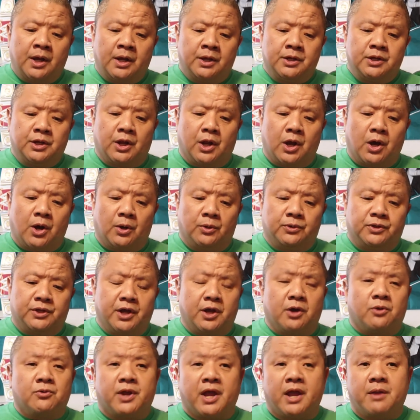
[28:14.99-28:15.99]

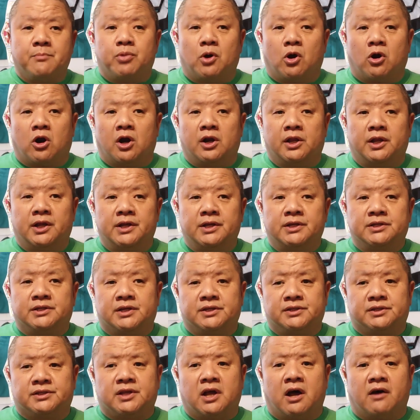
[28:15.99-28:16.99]
tailgate parties
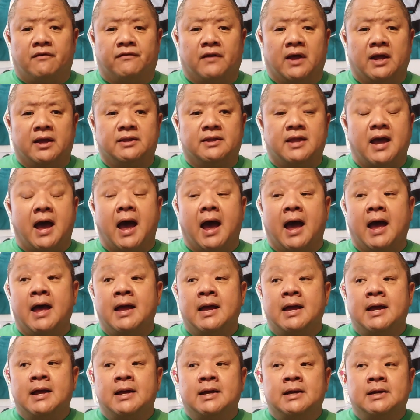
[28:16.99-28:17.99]
and stuff like that.
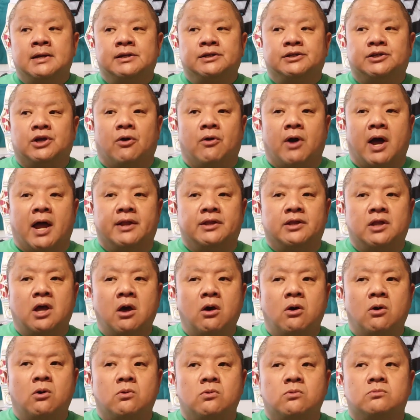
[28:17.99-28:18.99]
So I
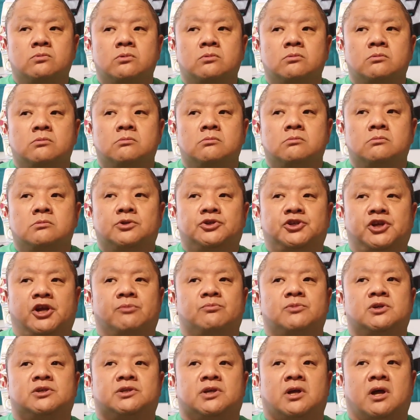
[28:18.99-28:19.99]
know
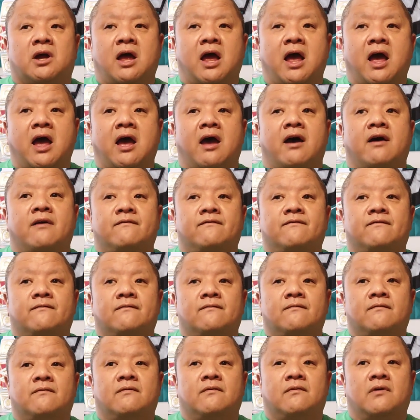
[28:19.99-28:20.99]
Jemerson have
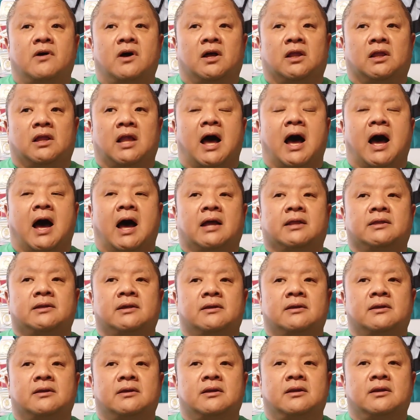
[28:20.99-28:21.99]
a lot
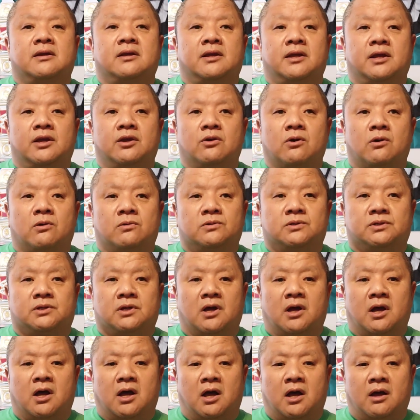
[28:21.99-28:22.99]
Eagles
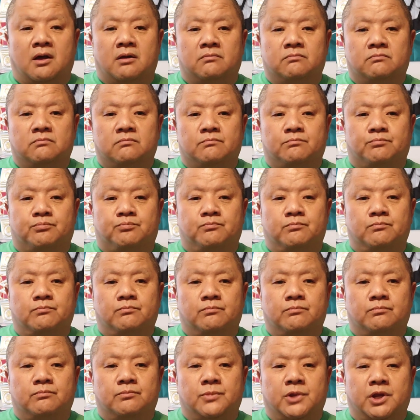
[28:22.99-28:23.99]

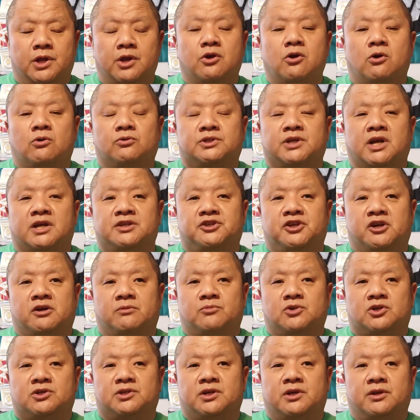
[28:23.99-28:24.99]
and
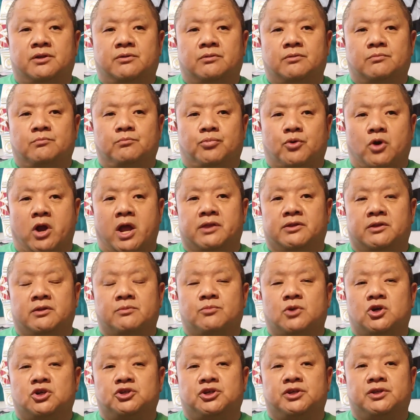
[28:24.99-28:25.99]
Jemerson branded
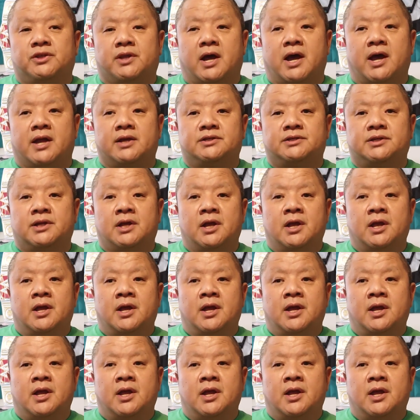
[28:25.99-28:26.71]
merchandise,